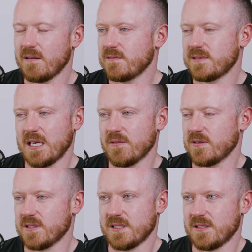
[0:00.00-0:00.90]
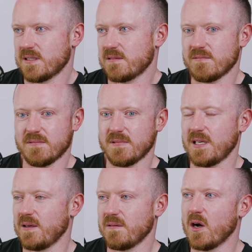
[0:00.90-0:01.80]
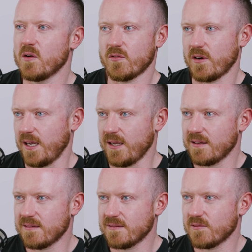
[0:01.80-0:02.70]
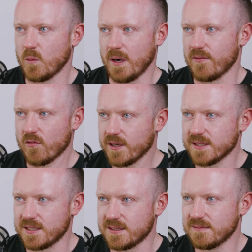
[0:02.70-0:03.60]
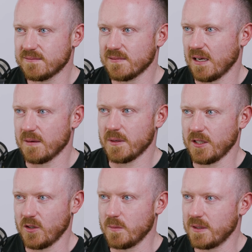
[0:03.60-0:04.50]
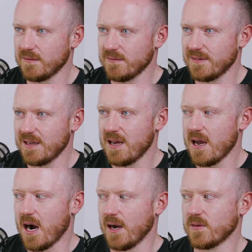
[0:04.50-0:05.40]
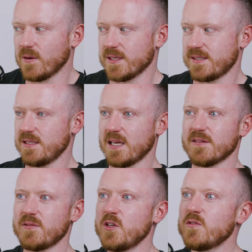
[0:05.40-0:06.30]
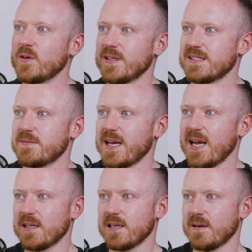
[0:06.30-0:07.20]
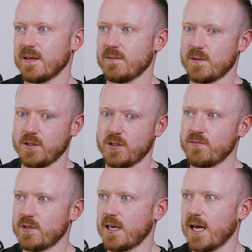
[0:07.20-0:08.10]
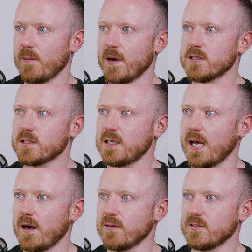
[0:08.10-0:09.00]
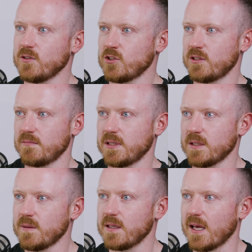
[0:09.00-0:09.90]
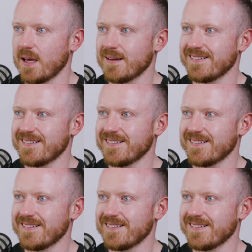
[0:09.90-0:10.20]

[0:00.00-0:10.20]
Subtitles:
say, for instance, overeat for whatever reason, I'm only human. I've got this new voice in my head going, well, you've done ayahuasca now. You shouldn't be doing that.